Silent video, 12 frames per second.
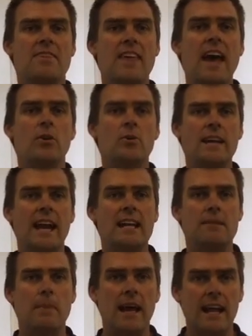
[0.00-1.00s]
That
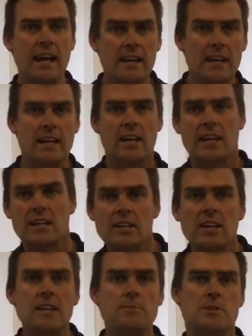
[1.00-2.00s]
organic matter
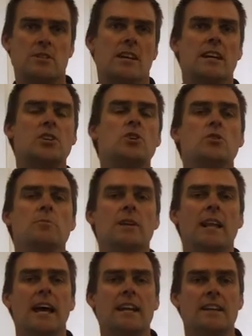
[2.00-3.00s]
keeps
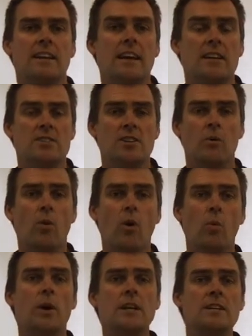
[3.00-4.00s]
accumulating. So
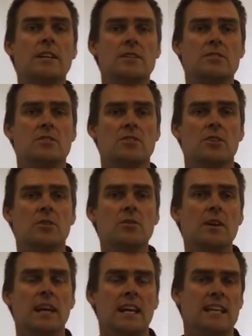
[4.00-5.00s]
what we need to
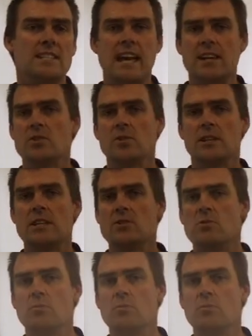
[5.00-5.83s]
do is actually